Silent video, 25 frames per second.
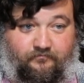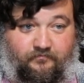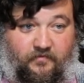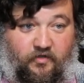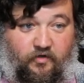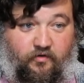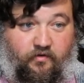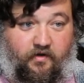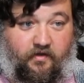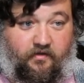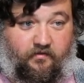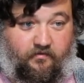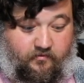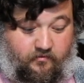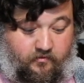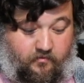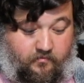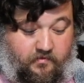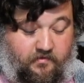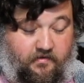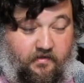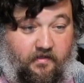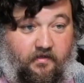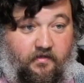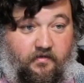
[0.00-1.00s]
Great. So I'm
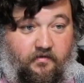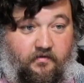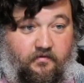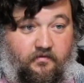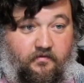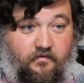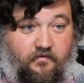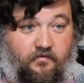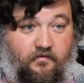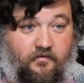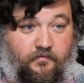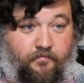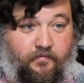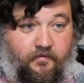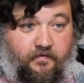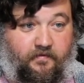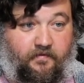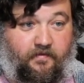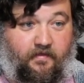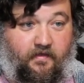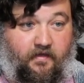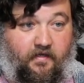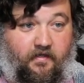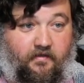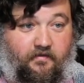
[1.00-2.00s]
going to split
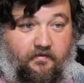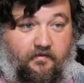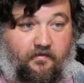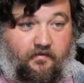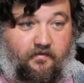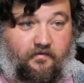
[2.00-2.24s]
that.